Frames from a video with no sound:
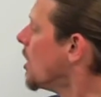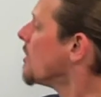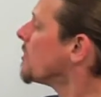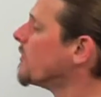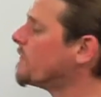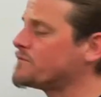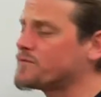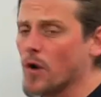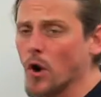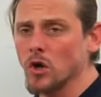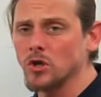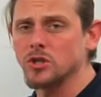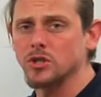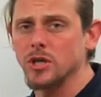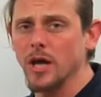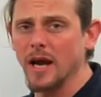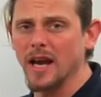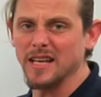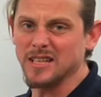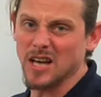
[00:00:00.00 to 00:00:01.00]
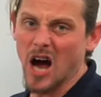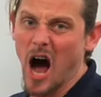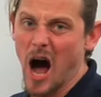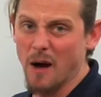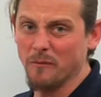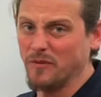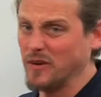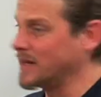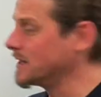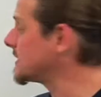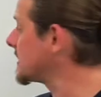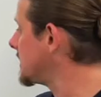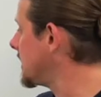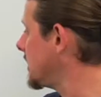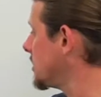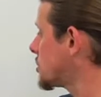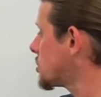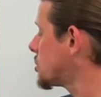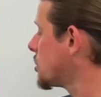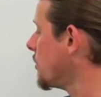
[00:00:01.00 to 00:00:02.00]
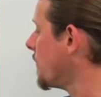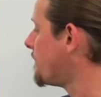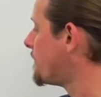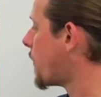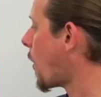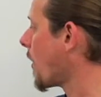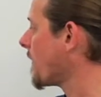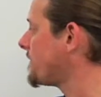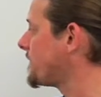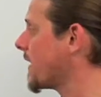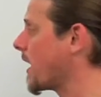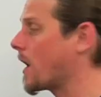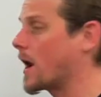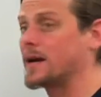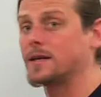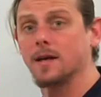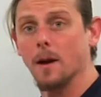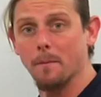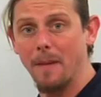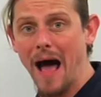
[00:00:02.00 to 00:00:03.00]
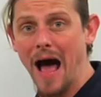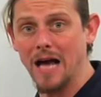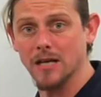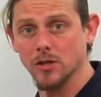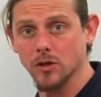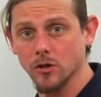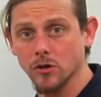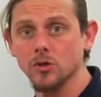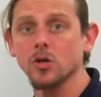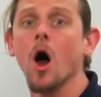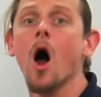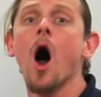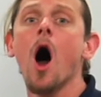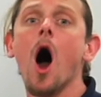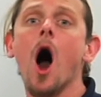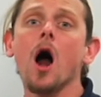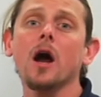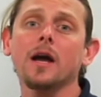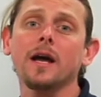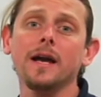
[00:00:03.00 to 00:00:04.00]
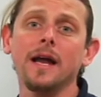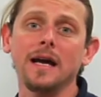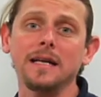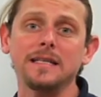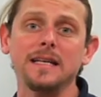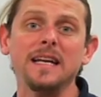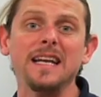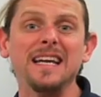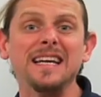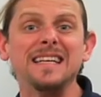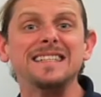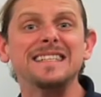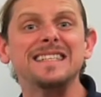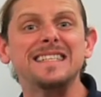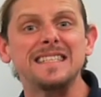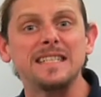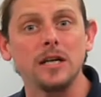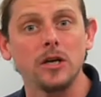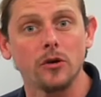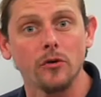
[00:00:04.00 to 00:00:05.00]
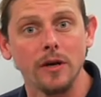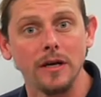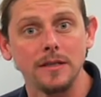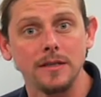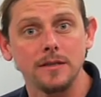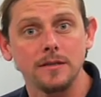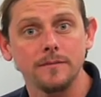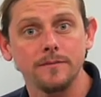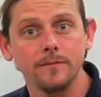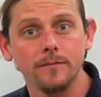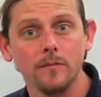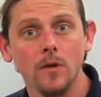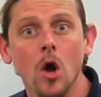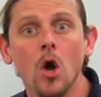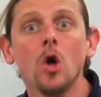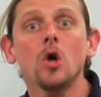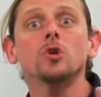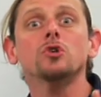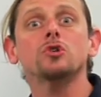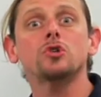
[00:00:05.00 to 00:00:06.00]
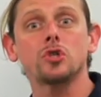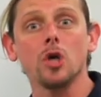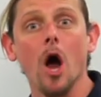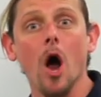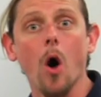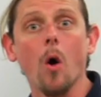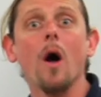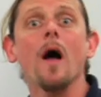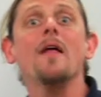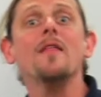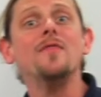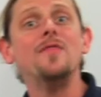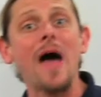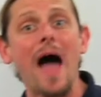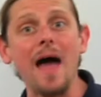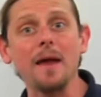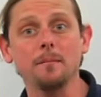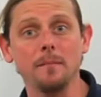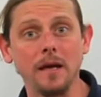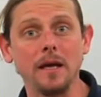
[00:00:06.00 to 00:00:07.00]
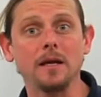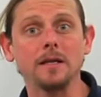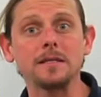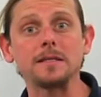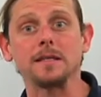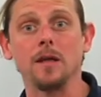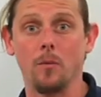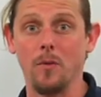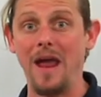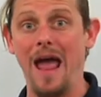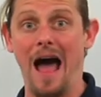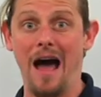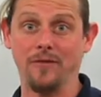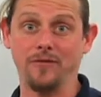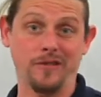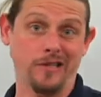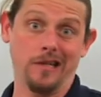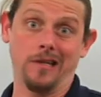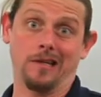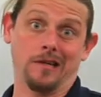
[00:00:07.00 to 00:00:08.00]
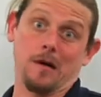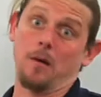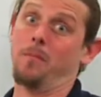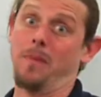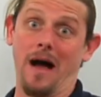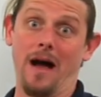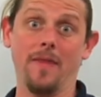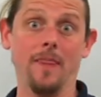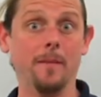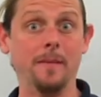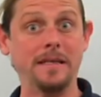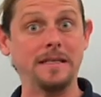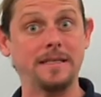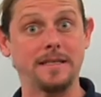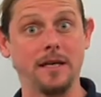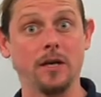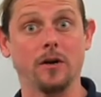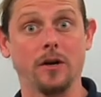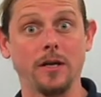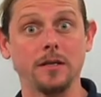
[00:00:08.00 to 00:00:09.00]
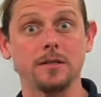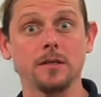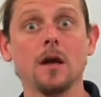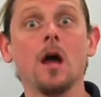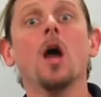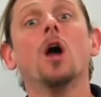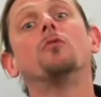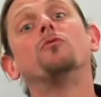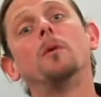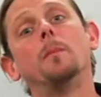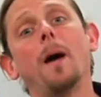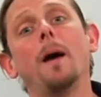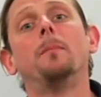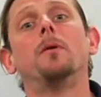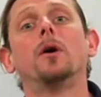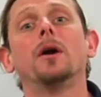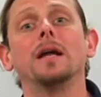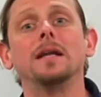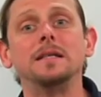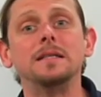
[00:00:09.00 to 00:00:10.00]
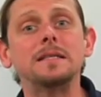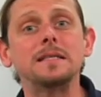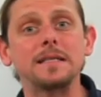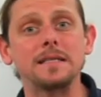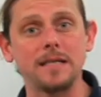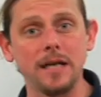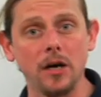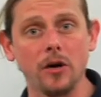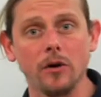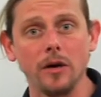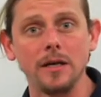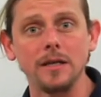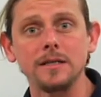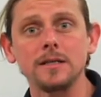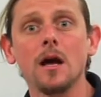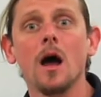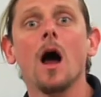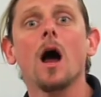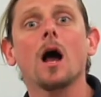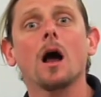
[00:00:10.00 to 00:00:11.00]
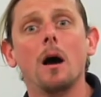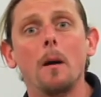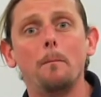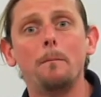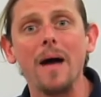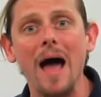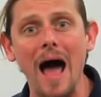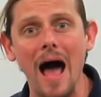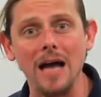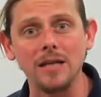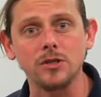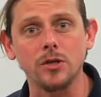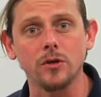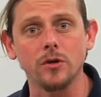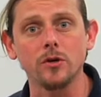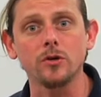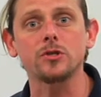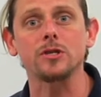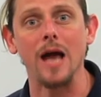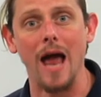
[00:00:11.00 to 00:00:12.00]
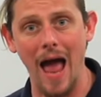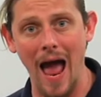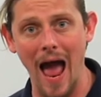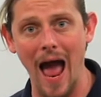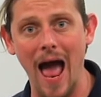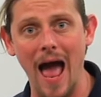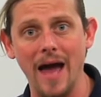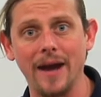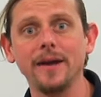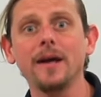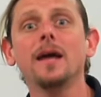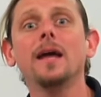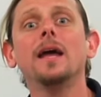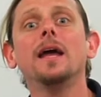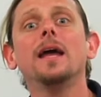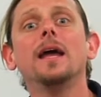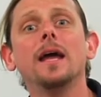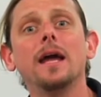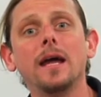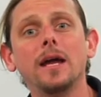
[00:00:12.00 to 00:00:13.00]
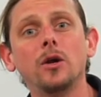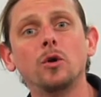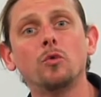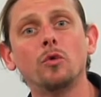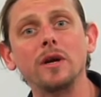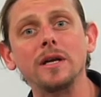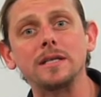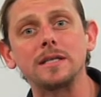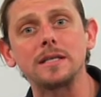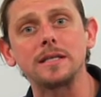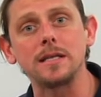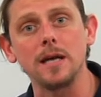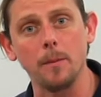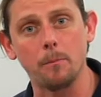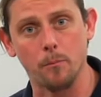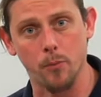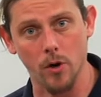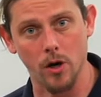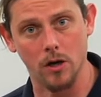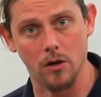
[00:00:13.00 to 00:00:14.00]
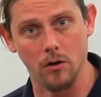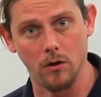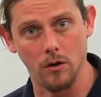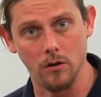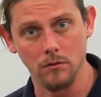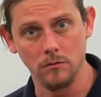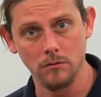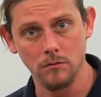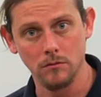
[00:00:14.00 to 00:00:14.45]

The first thing, it's obvious, these two four farad capacitors are connected in series. So that means that we have to combine them in series. Remember, in series, capacitors add in reciprocal.